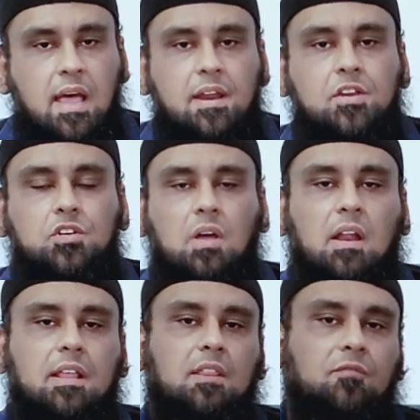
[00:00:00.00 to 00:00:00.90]
and
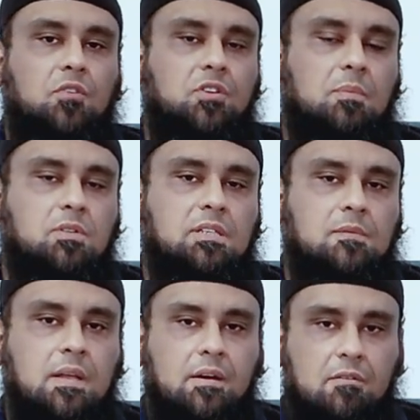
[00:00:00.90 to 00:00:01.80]
inshallah in the future
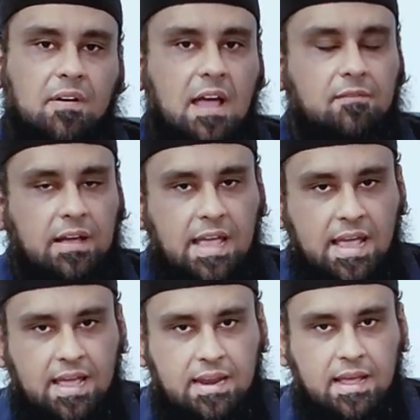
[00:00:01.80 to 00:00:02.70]
Muslims will revive
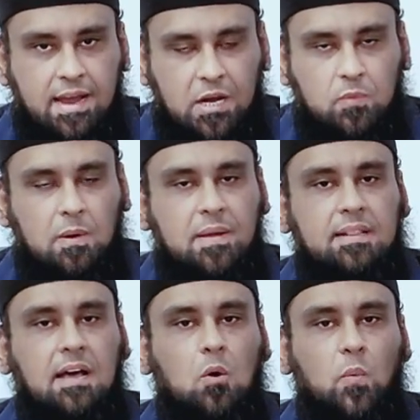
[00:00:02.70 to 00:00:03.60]
again. It will be
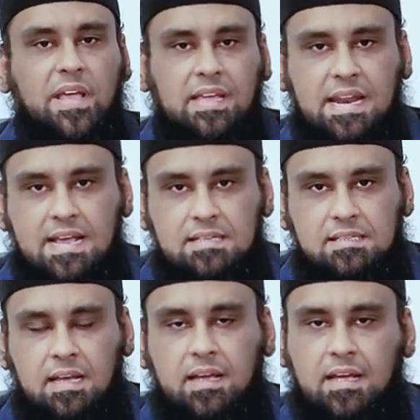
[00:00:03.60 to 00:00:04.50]
the
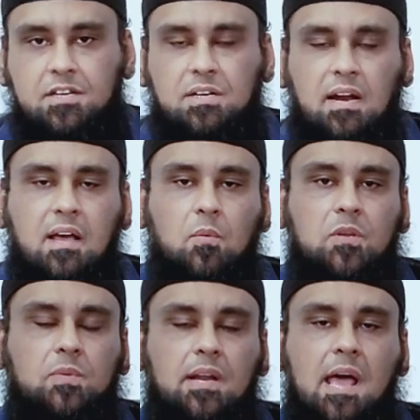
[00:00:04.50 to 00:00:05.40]
awakenings inshallah
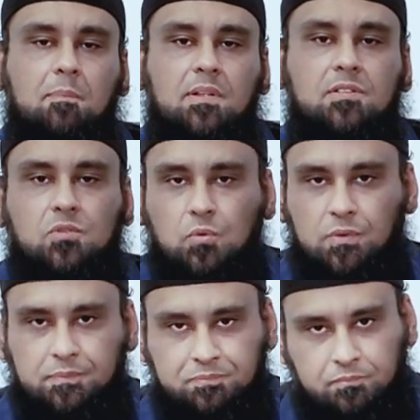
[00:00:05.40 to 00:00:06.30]
which will happen
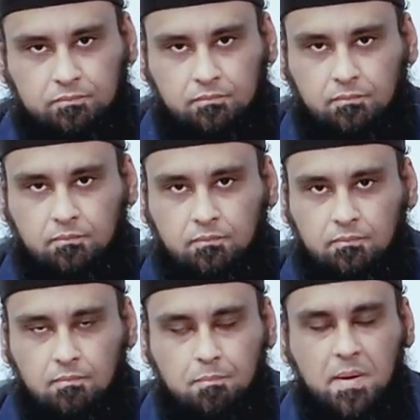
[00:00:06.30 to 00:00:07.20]
soon.
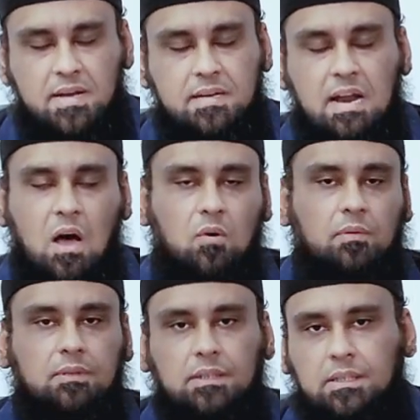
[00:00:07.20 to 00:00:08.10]
But
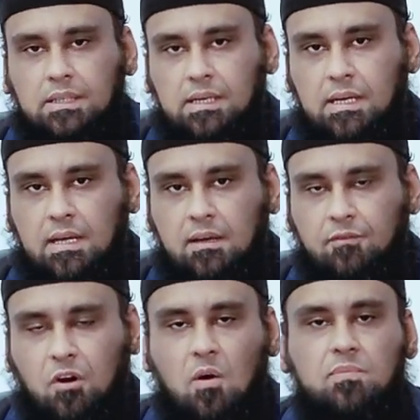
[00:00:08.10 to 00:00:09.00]
now
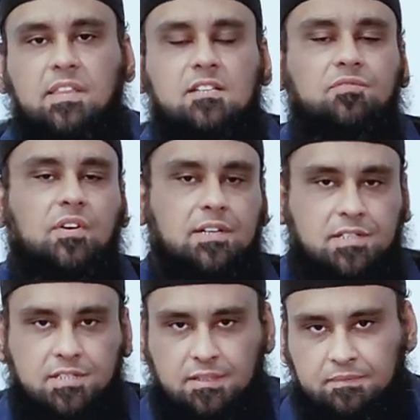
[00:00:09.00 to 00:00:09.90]
from this
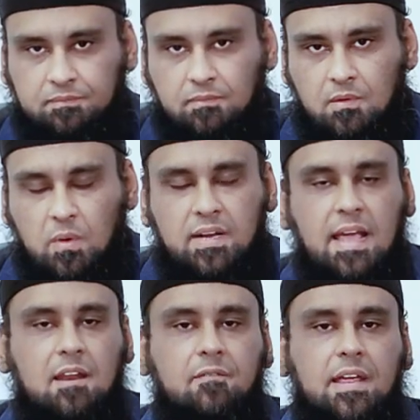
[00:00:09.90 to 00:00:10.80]
verse what
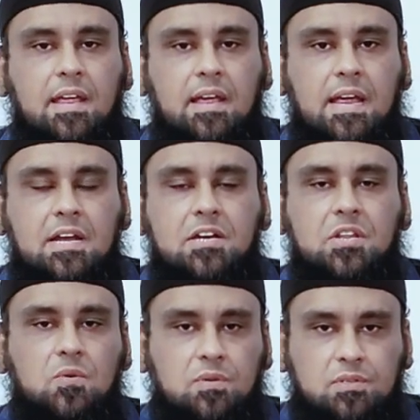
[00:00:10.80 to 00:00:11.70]
can we
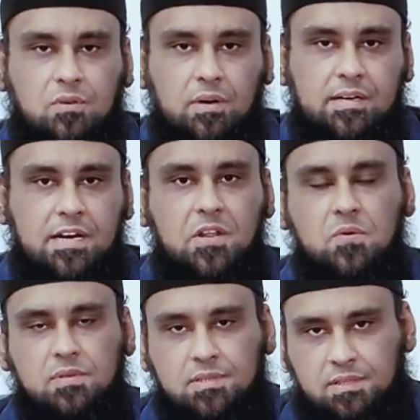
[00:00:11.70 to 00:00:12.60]
induce or
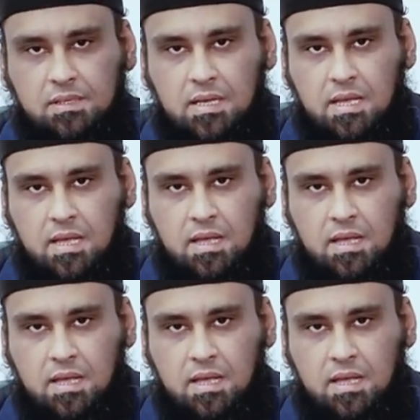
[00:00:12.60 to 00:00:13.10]
deduce?